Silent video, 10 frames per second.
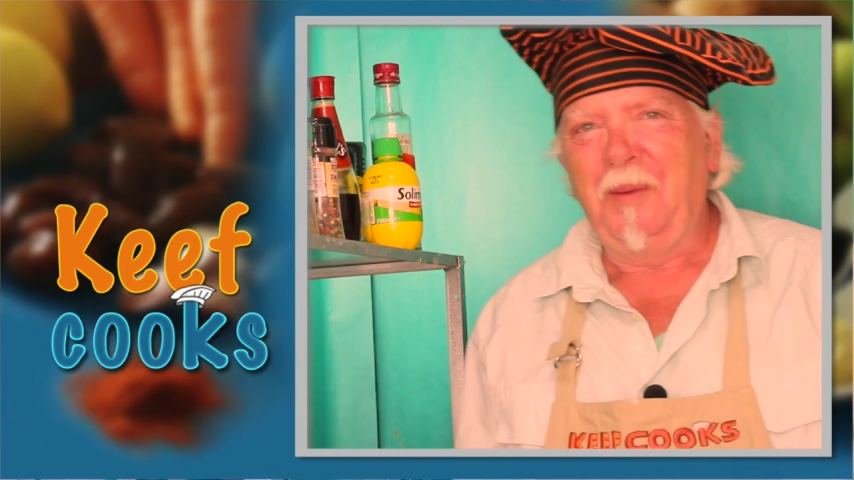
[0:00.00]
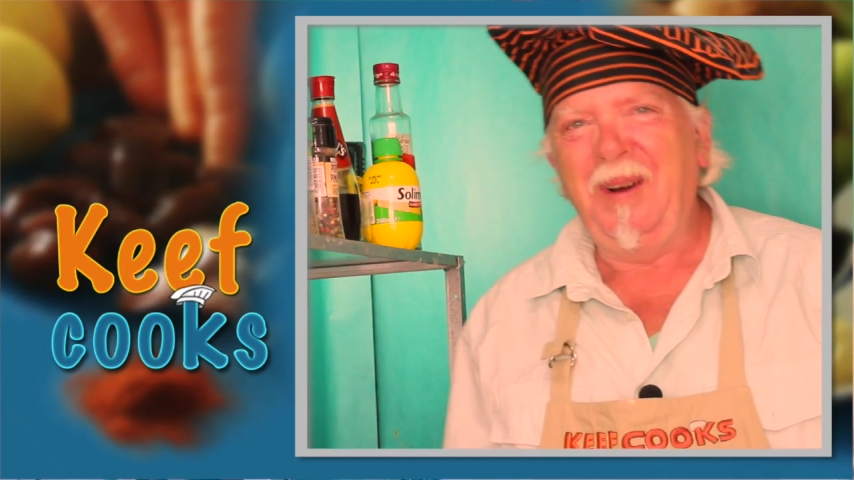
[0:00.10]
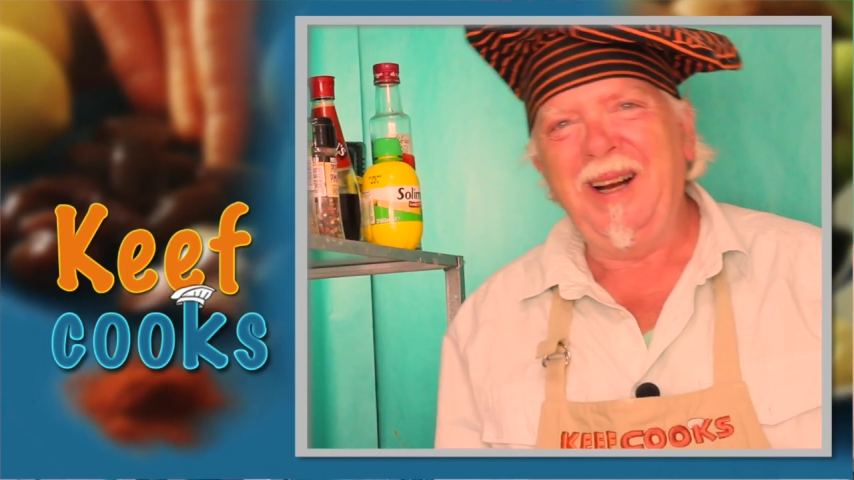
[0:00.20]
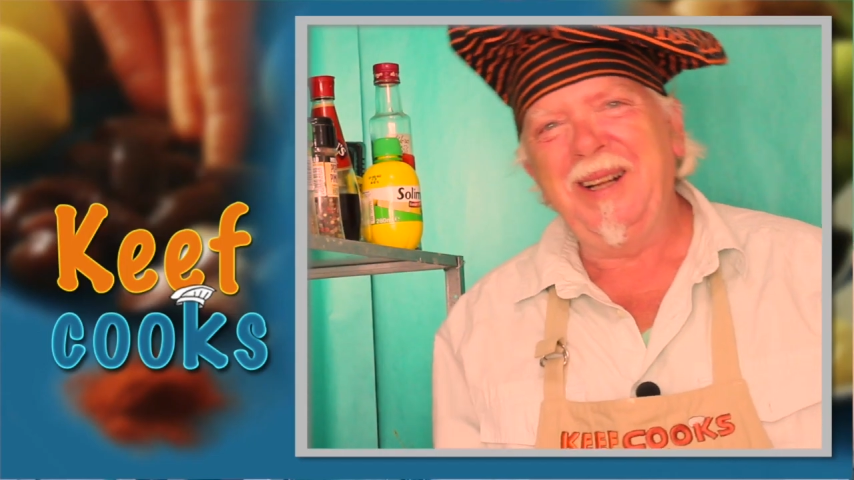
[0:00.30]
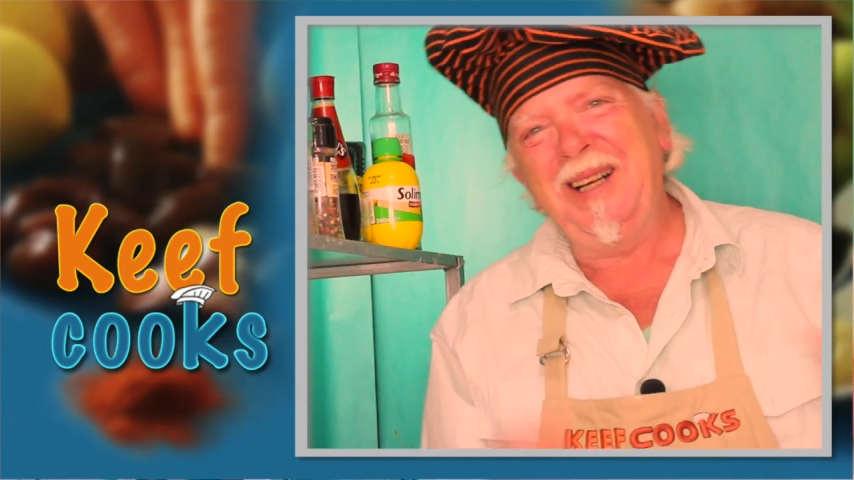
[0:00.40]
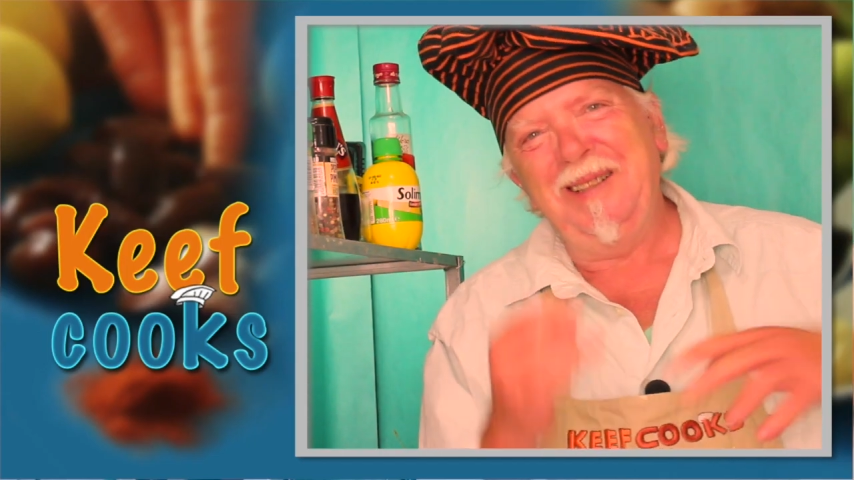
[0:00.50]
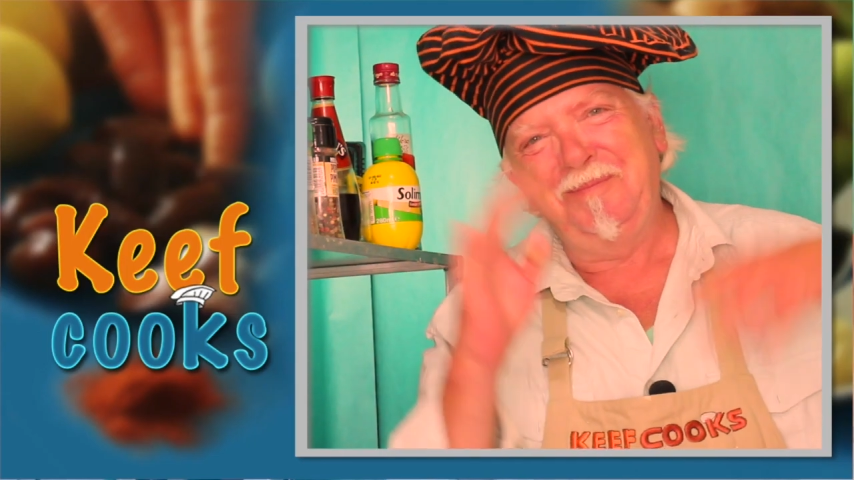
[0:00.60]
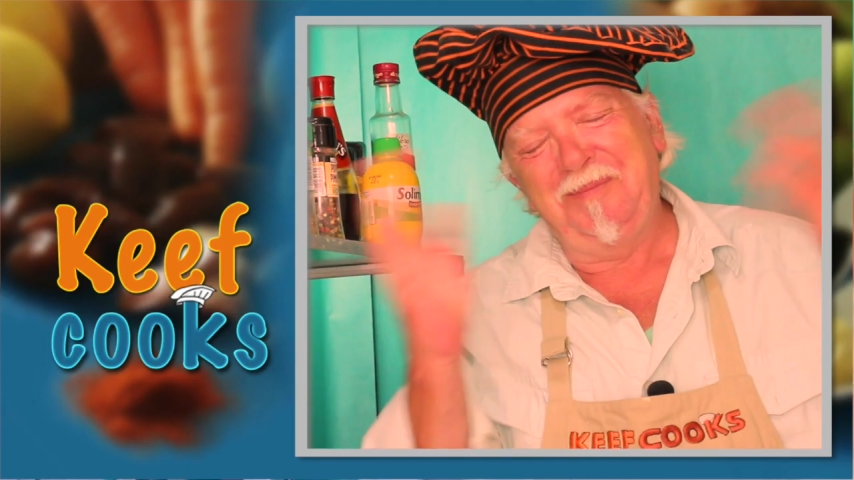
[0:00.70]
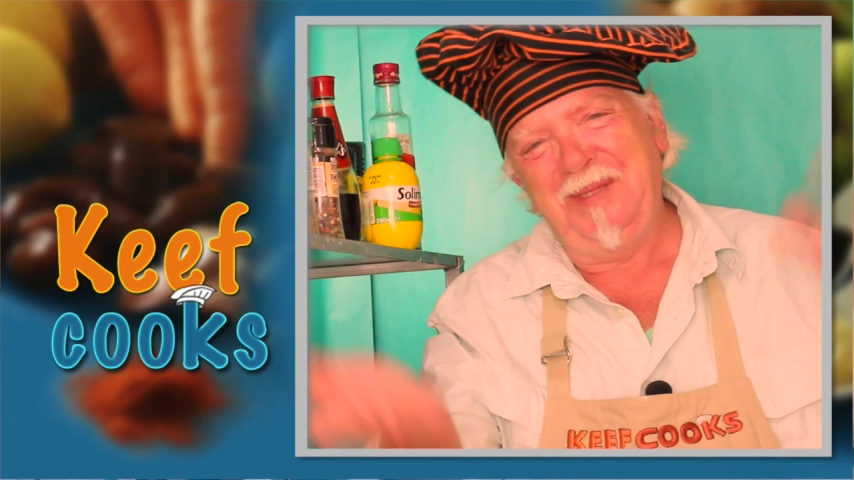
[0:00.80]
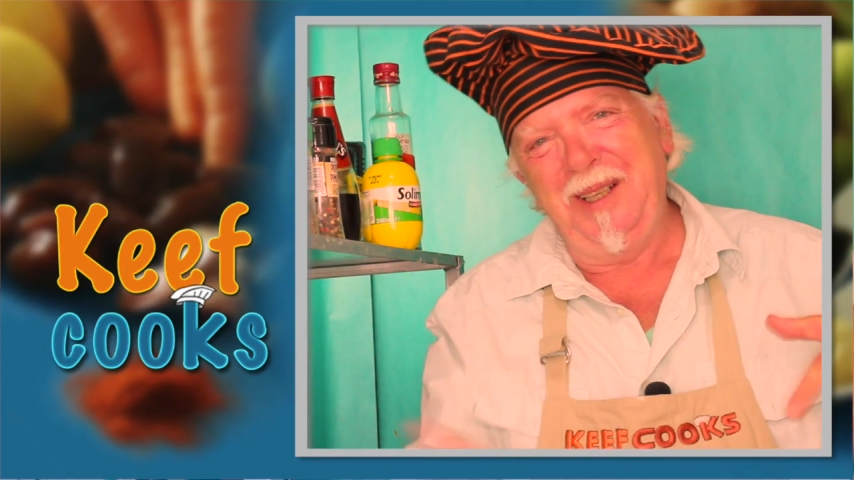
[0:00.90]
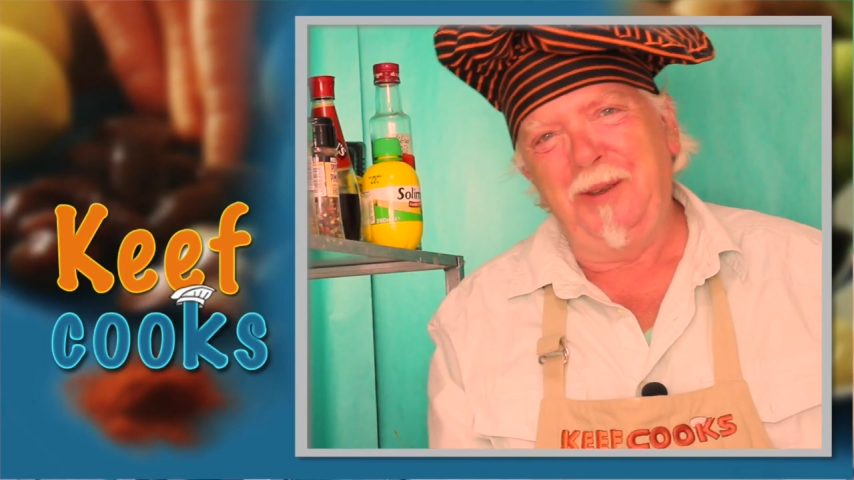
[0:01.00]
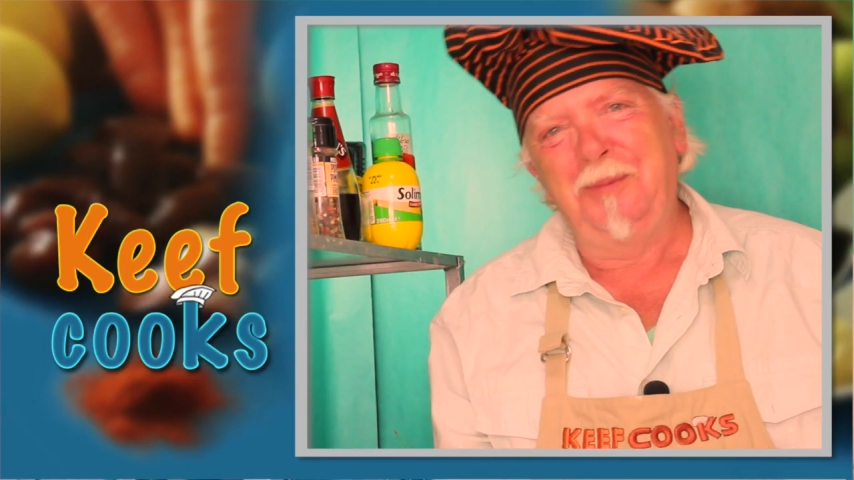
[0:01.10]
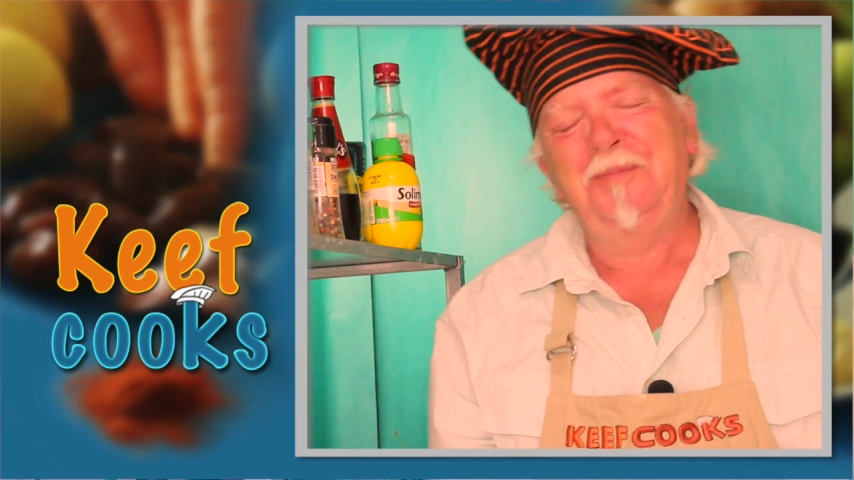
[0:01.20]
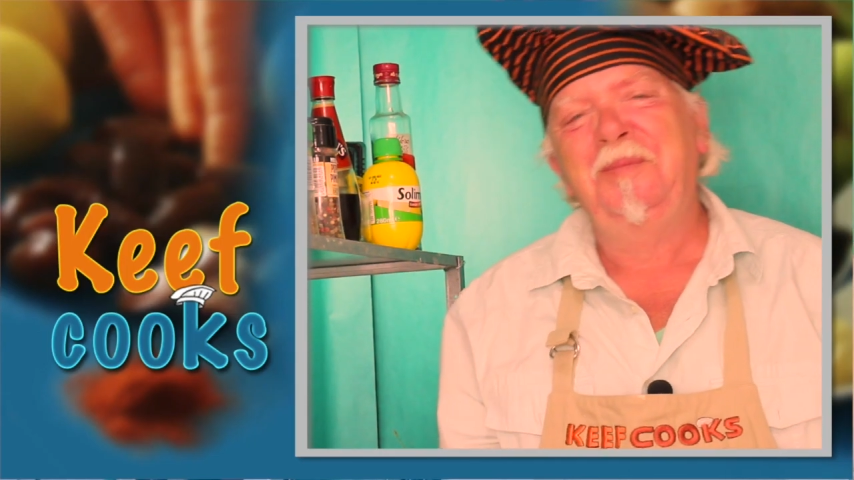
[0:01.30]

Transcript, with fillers: Well, you know,